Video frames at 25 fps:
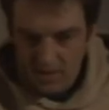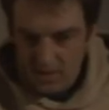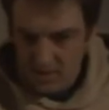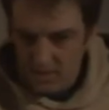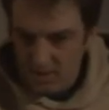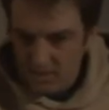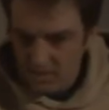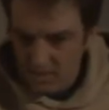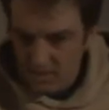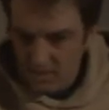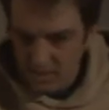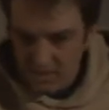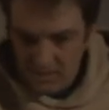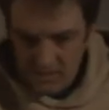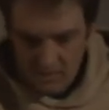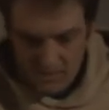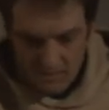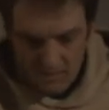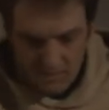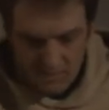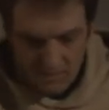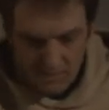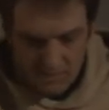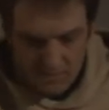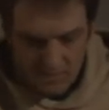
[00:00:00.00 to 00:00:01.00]

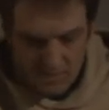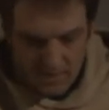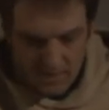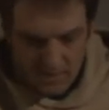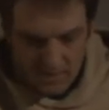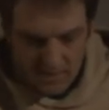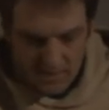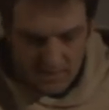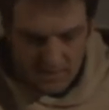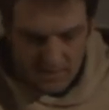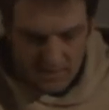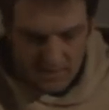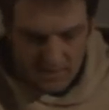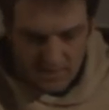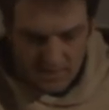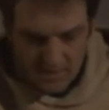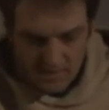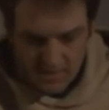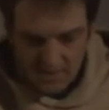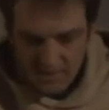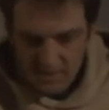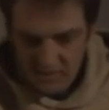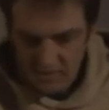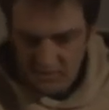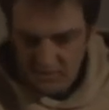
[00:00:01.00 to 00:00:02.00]
um, is
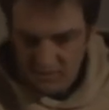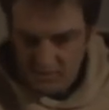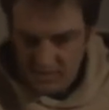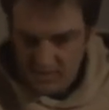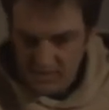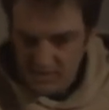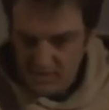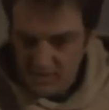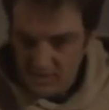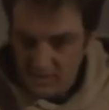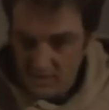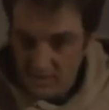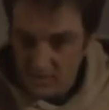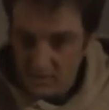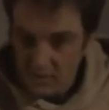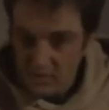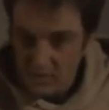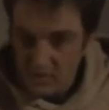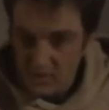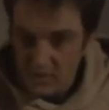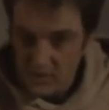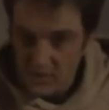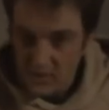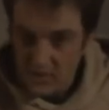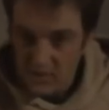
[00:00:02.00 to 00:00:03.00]
a crystal
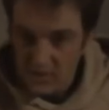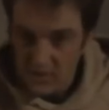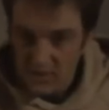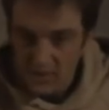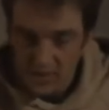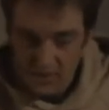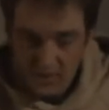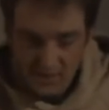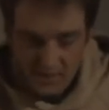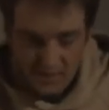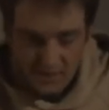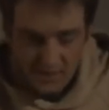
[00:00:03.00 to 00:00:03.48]
which uh,